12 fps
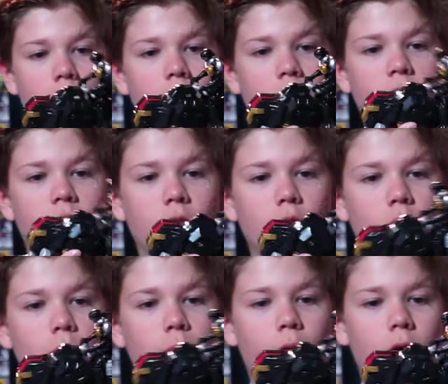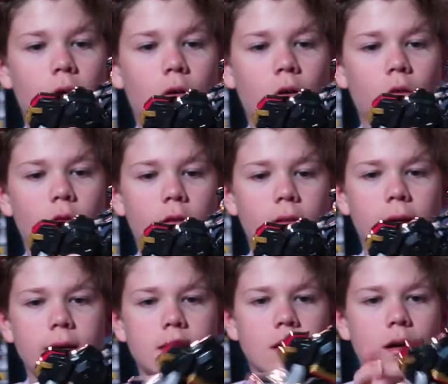if you put all the
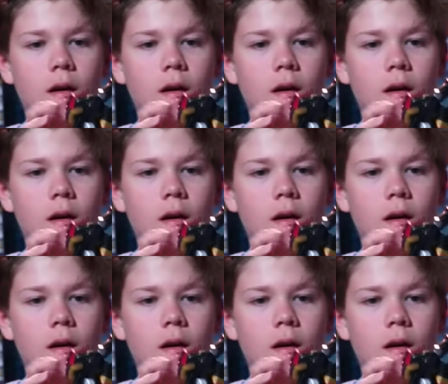legs